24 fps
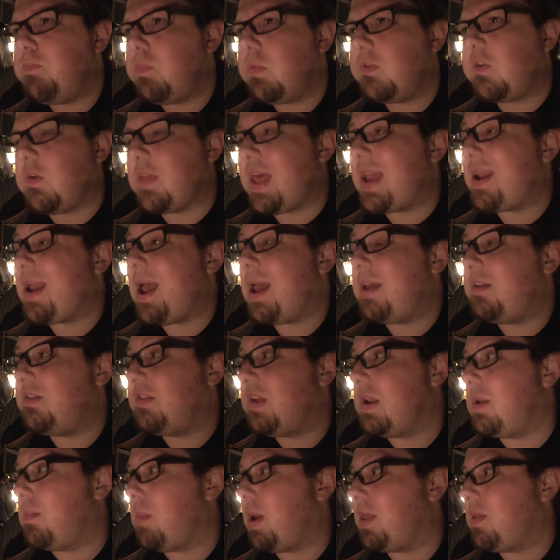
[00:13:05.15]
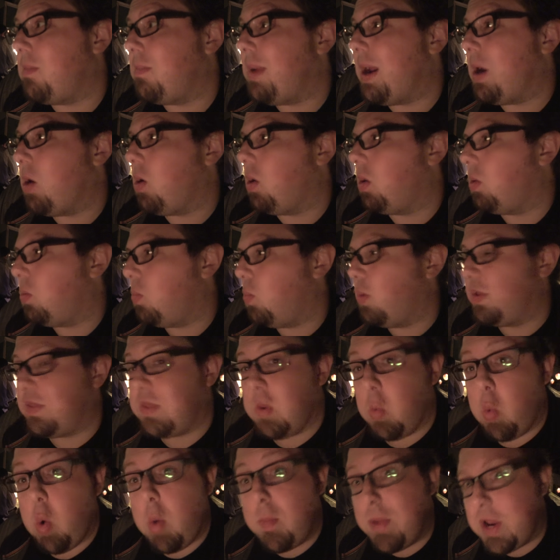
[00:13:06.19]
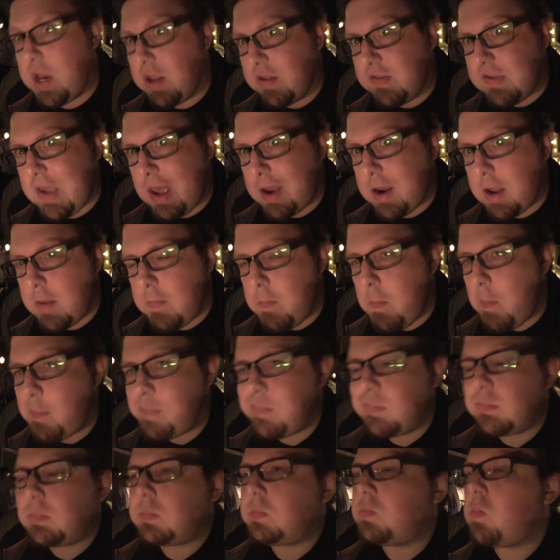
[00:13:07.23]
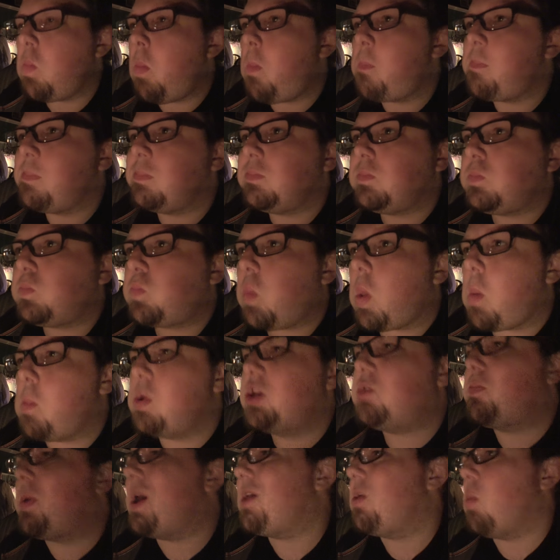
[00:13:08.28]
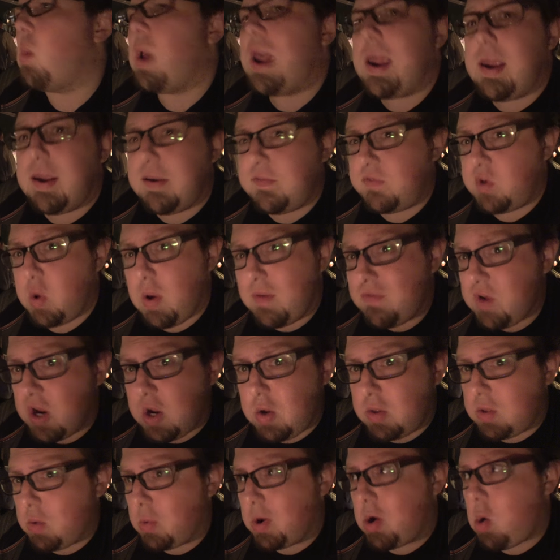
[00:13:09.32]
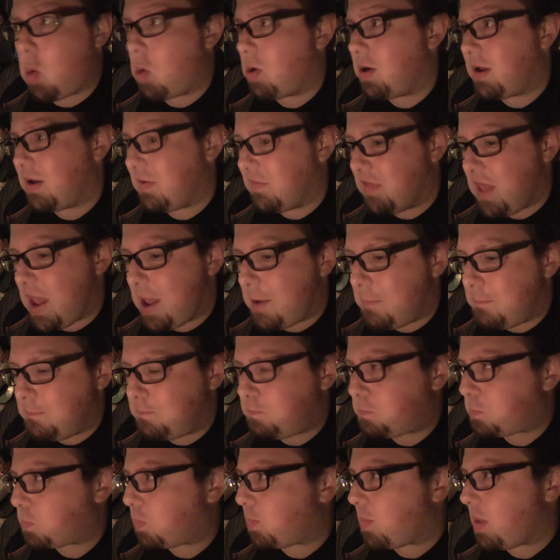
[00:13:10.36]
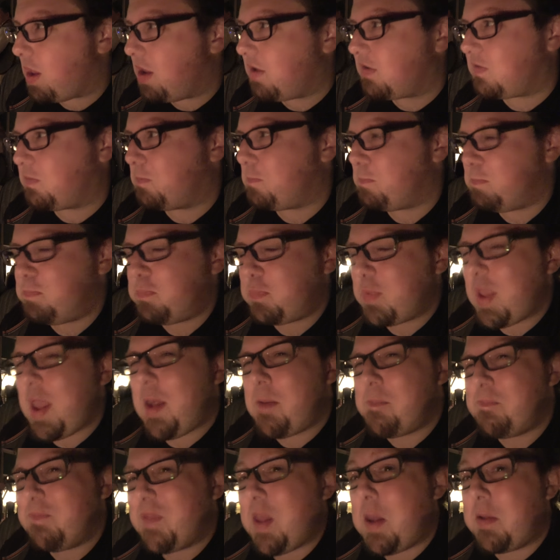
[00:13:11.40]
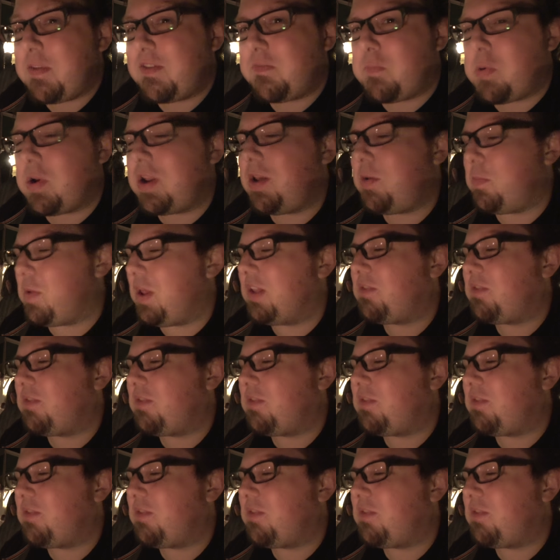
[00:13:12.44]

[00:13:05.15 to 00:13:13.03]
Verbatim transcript: So that guy sitting by the barrel with the woman inside it. Which, by the way, if you ever hear the recording of that, it's on everywhere. It's pretty. Yeah.